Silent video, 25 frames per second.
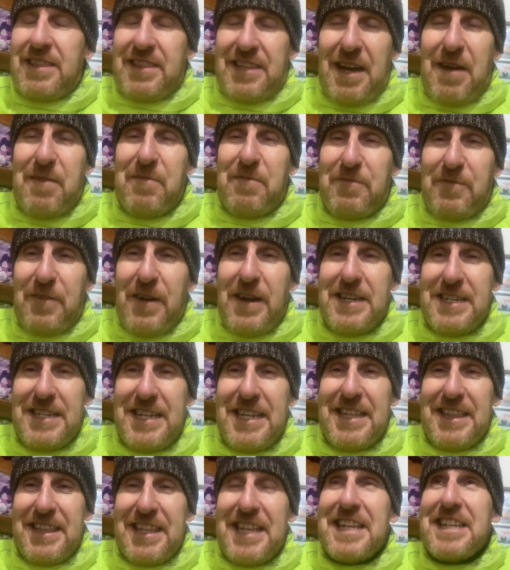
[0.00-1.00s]
I'm
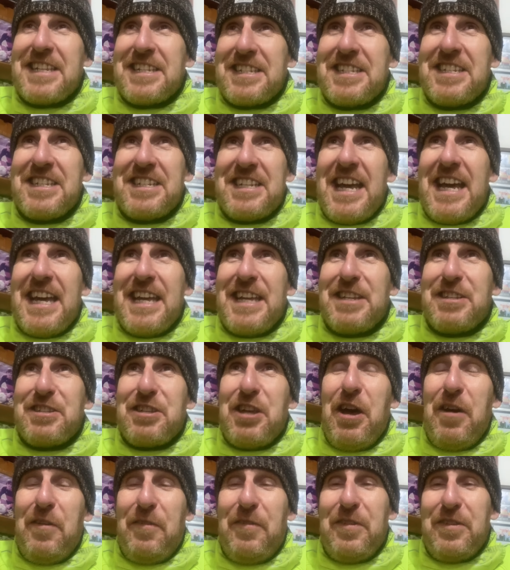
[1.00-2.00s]
finding this today
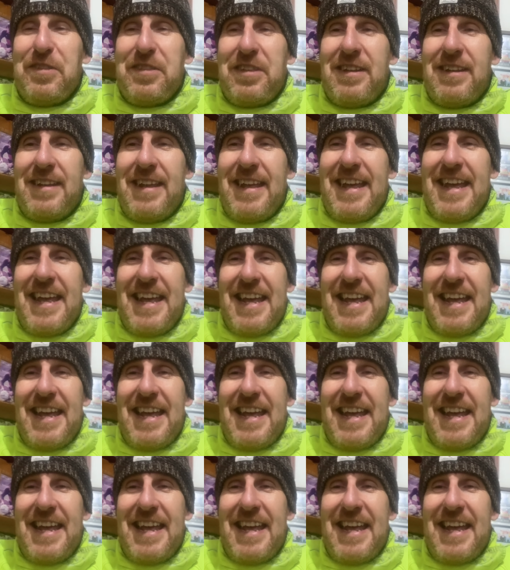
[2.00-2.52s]
tougher than,